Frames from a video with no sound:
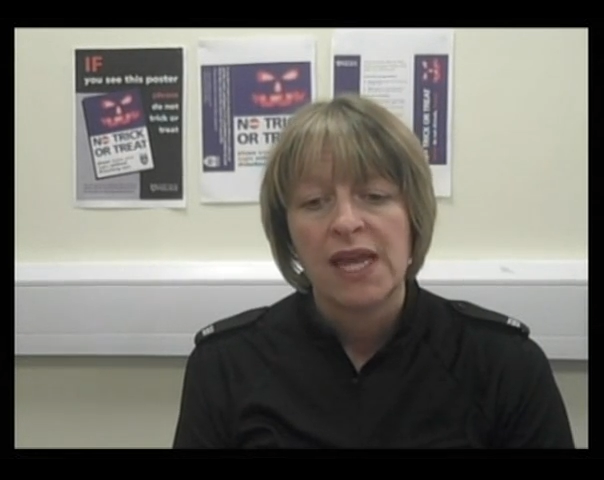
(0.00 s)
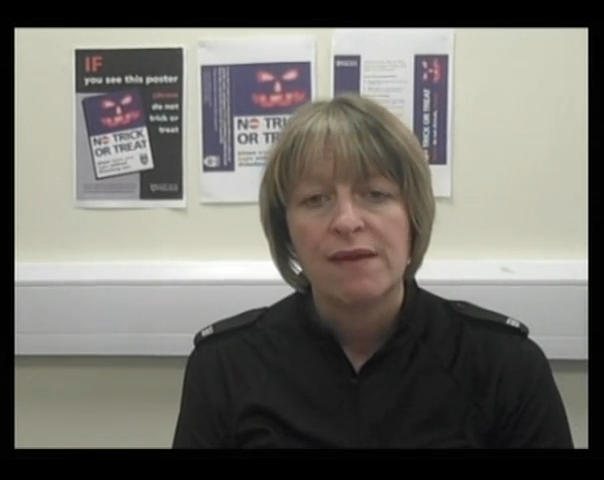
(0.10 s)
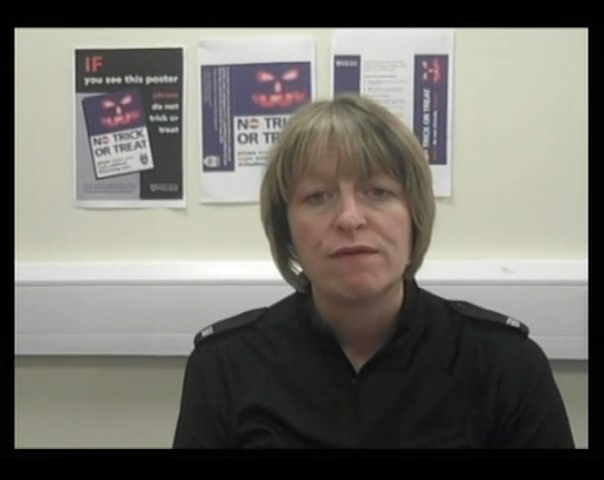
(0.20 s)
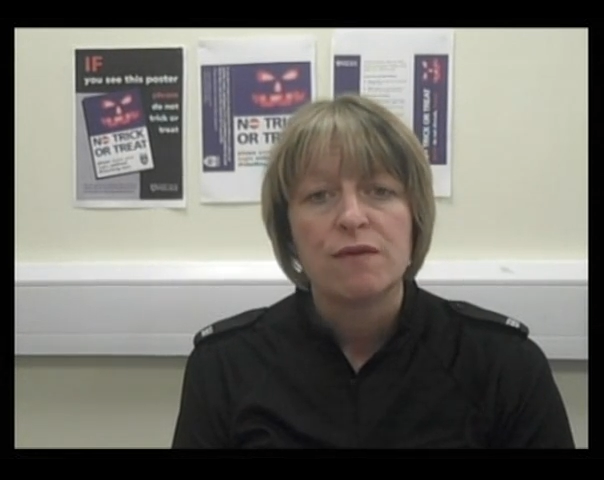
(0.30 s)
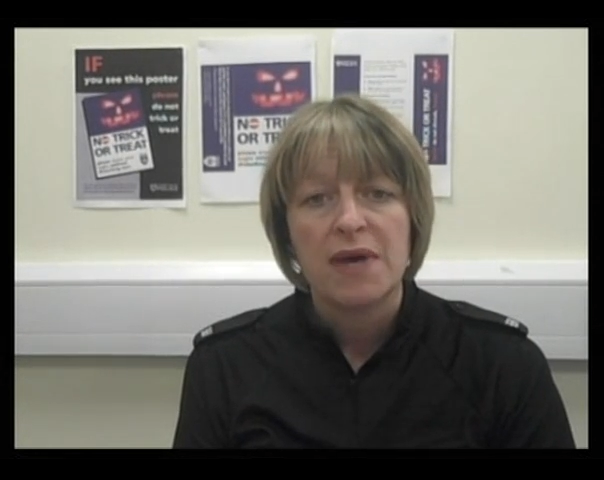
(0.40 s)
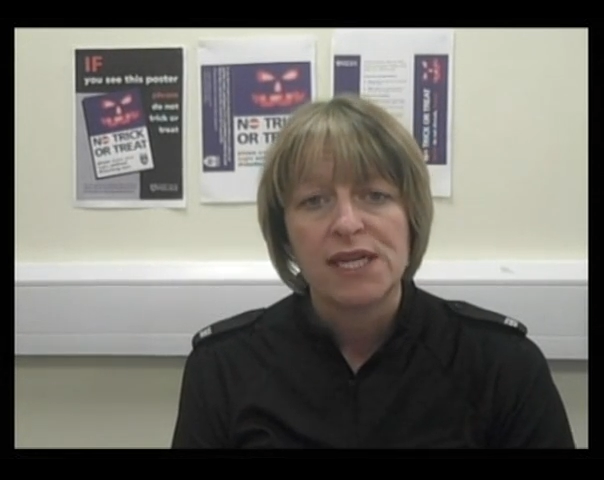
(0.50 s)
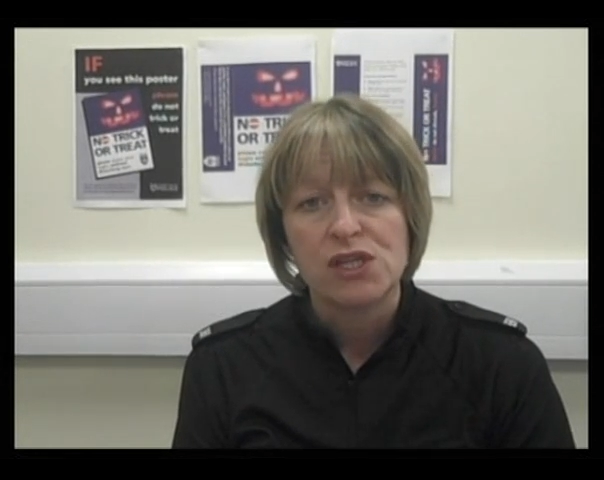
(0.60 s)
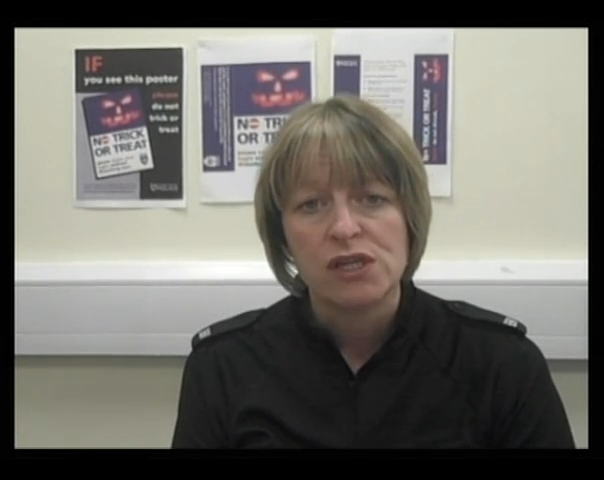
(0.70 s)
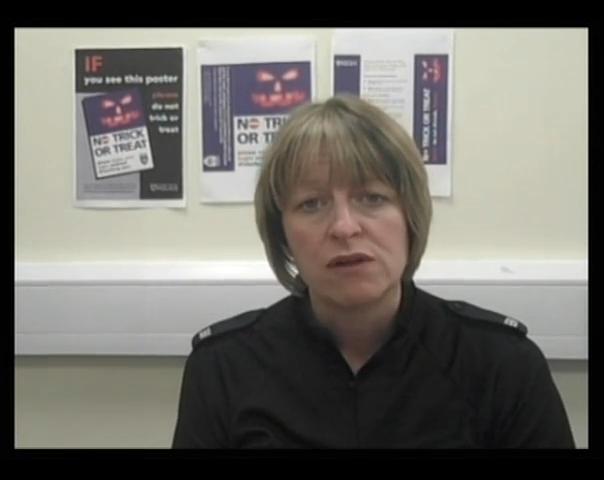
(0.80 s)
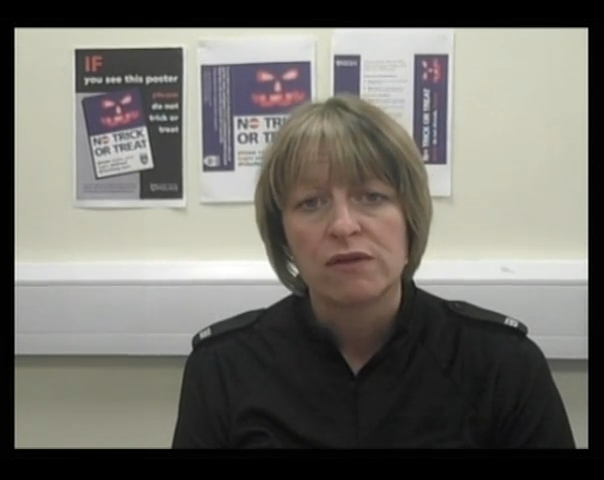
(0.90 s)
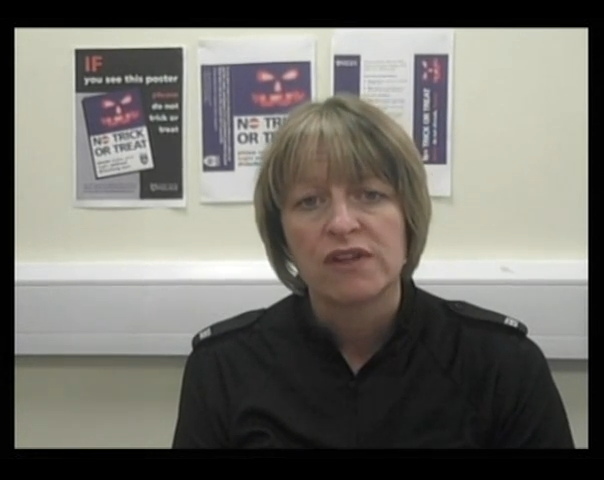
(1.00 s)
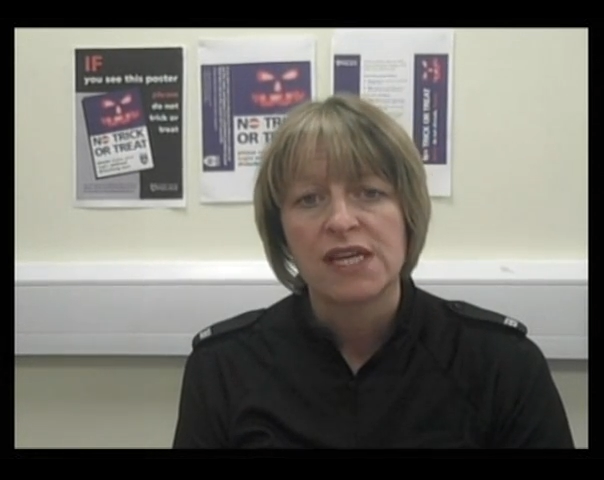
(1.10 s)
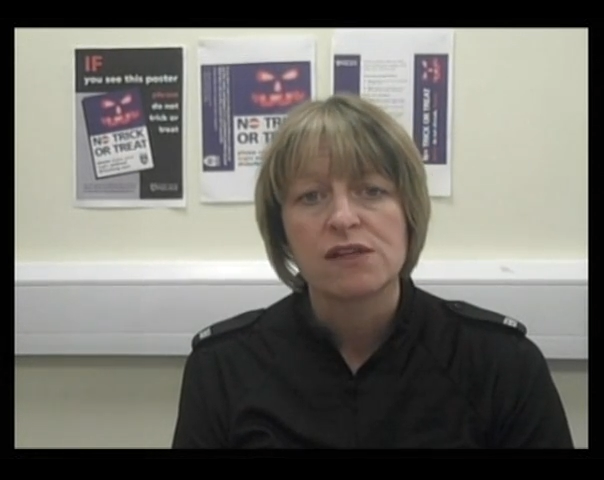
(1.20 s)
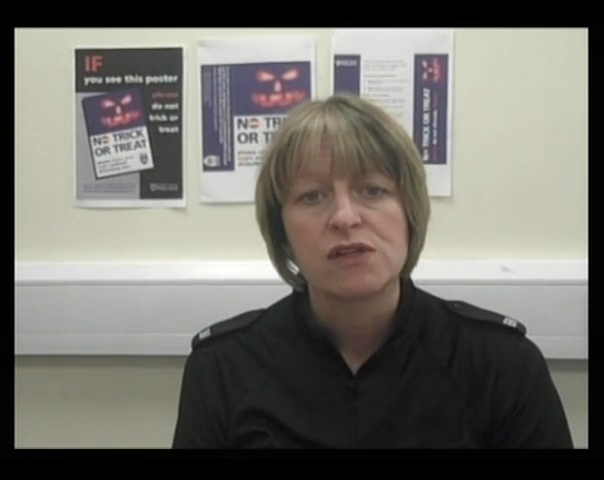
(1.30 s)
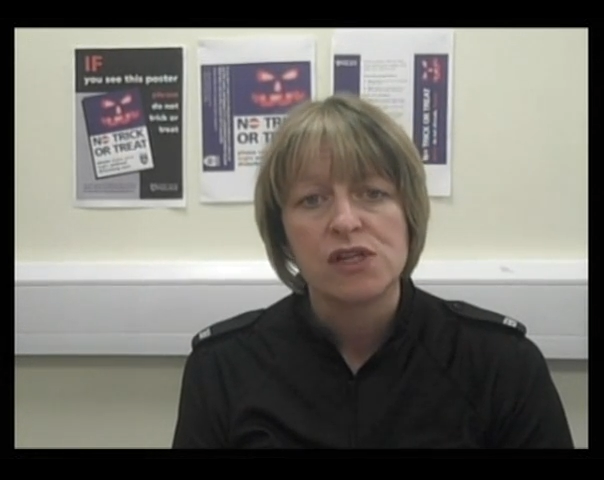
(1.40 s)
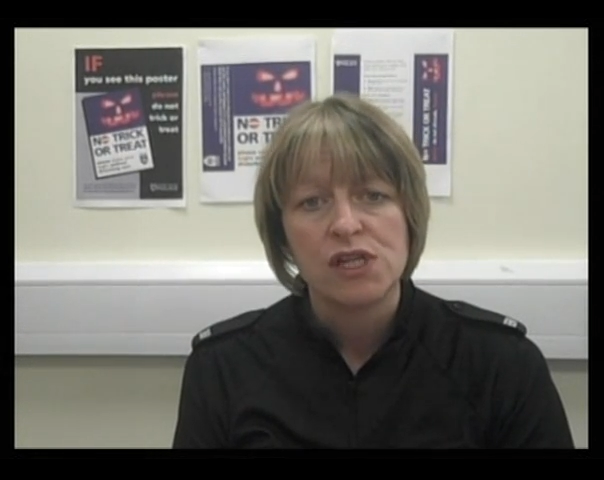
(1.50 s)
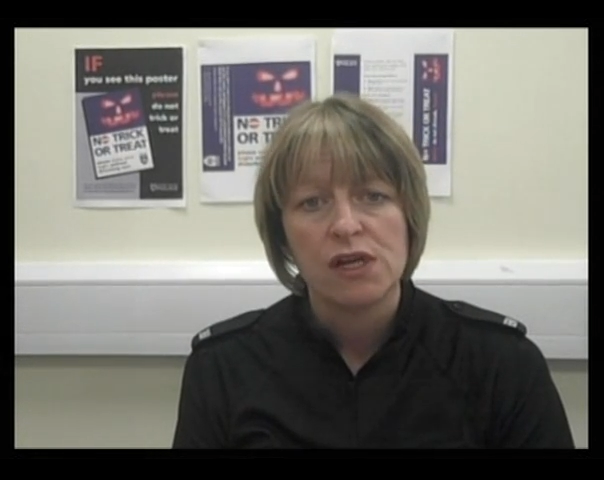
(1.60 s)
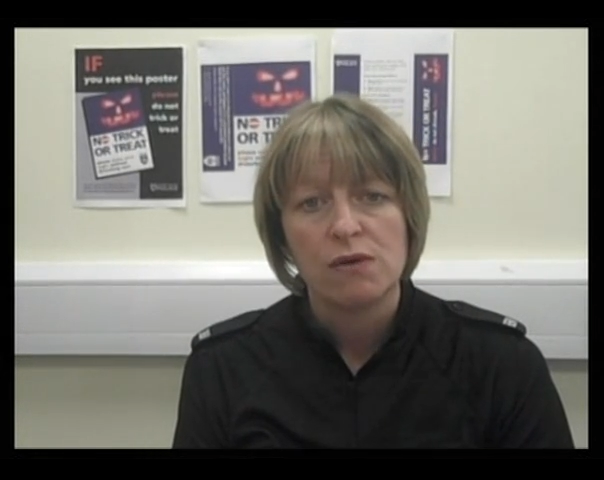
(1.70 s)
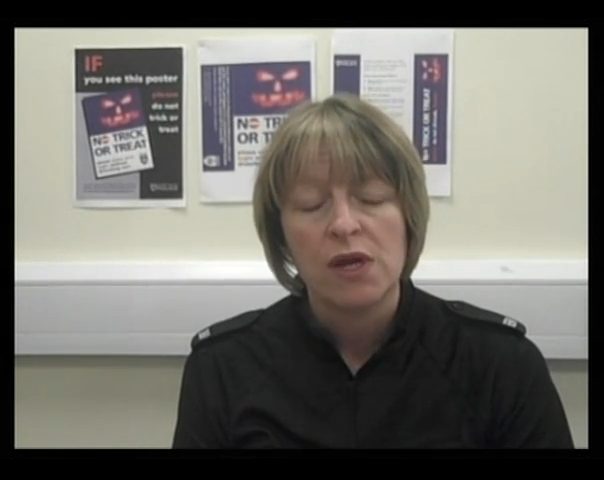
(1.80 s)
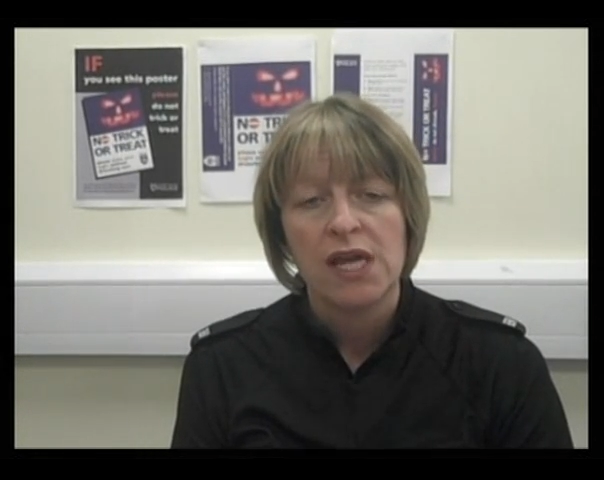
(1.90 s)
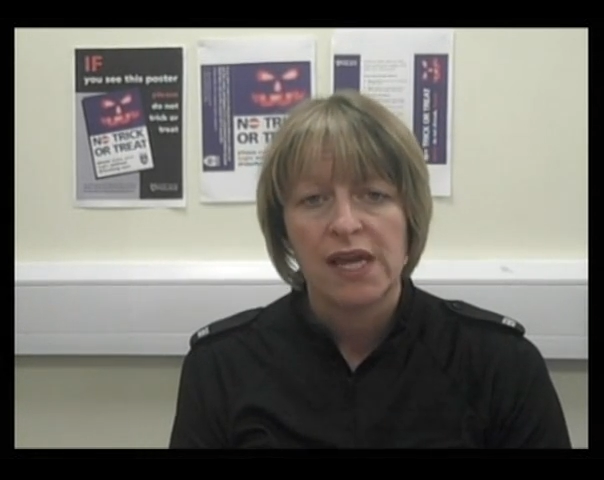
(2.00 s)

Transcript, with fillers: information on things to do